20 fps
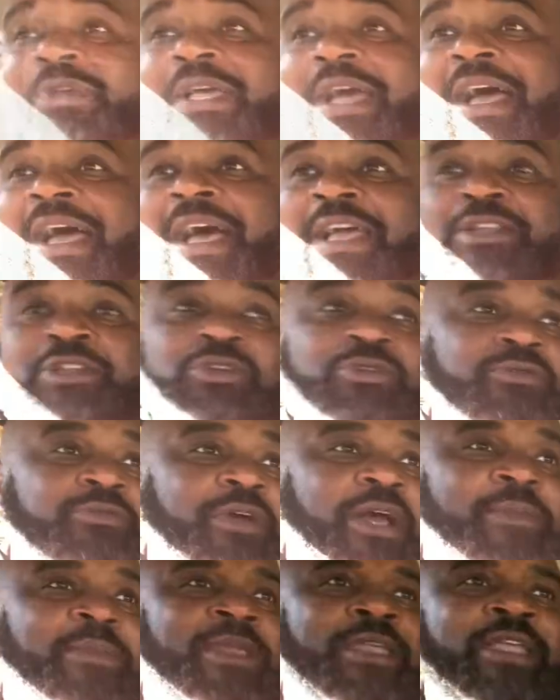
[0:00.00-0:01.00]
when I, I, knew.
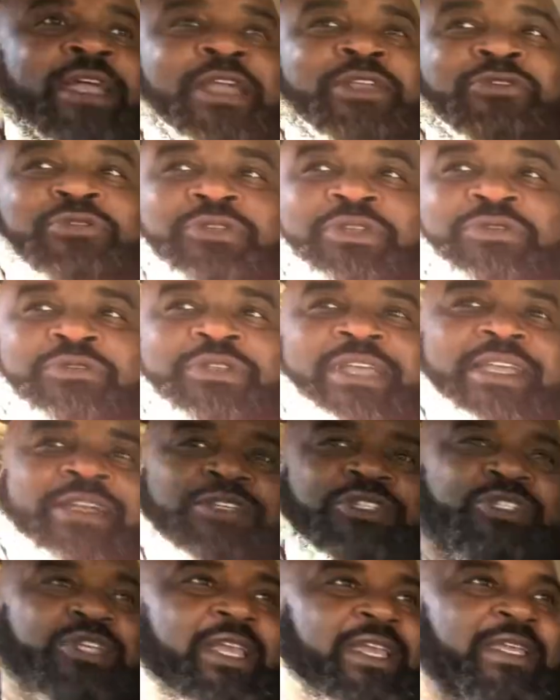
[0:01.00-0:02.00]
I mean, you, you take
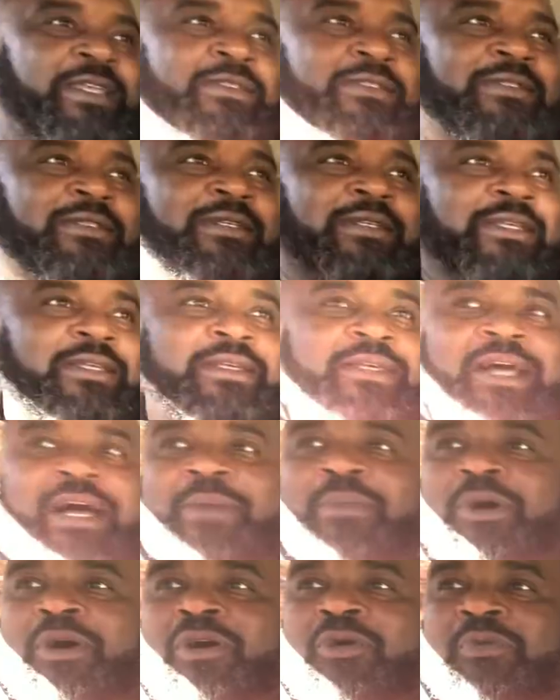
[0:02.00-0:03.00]
a chance.
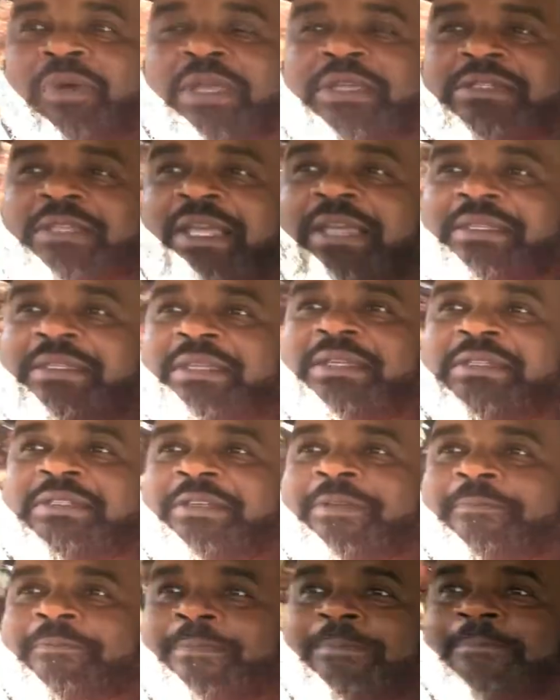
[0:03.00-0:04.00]
I'm always like this.